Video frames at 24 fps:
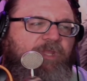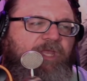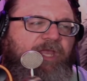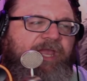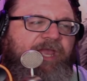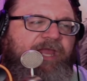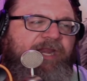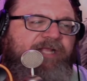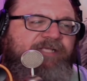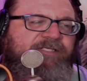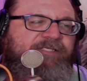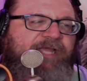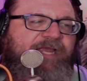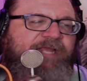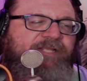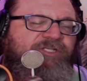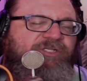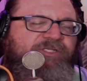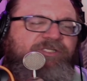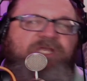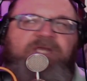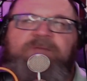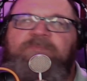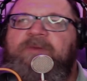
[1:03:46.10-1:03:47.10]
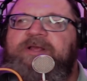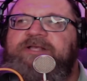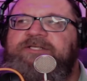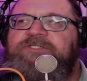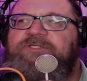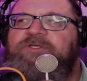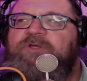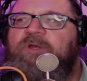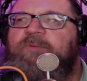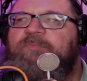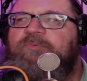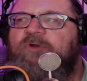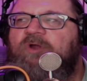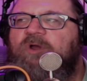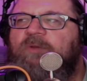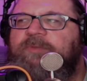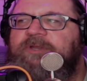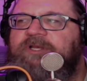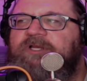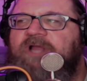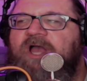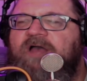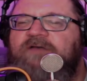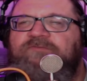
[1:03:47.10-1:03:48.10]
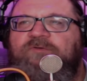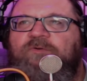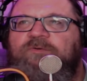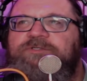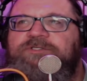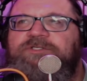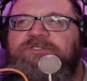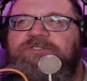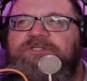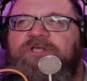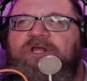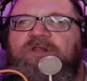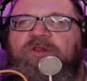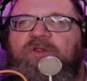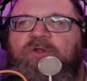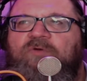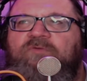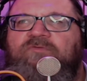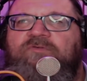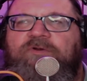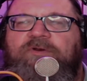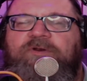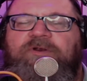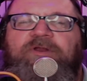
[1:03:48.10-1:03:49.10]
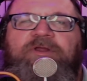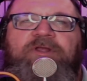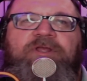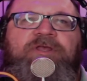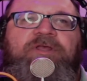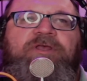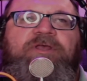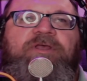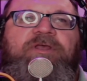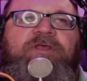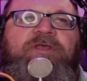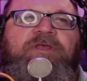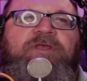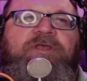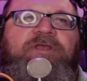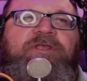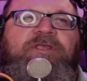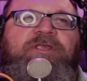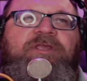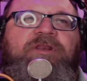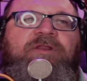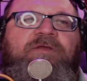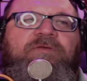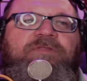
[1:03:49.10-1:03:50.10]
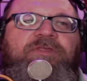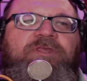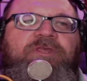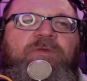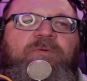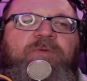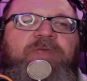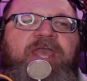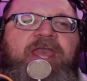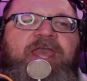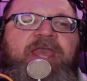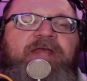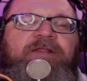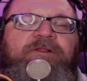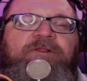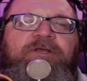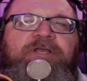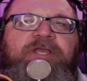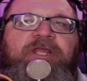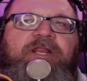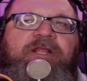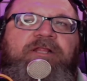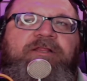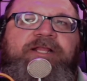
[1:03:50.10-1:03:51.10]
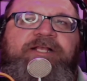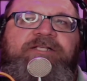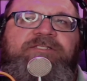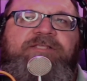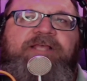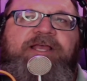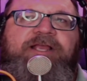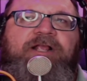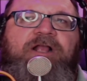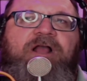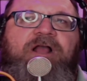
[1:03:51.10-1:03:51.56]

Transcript: as I stuck my solo probe in golf courses all over, the UK, looking at linksline